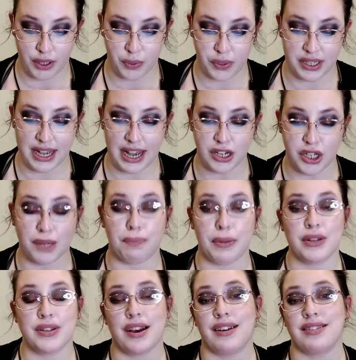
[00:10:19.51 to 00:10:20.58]
which was actually
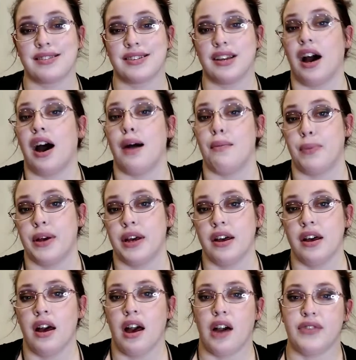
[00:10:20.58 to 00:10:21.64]
built on top
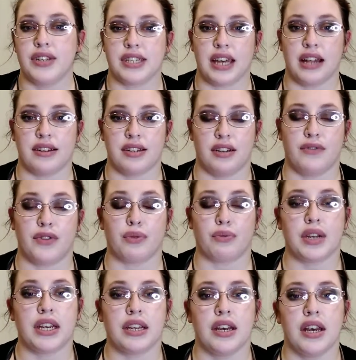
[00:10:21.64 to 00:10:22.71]
of the skeleton of the
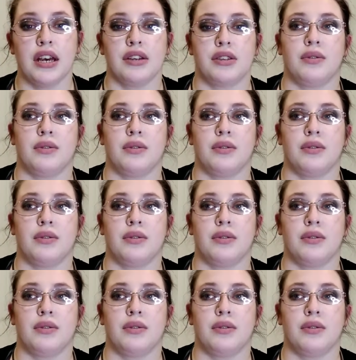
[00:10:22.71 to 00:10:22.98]
reed.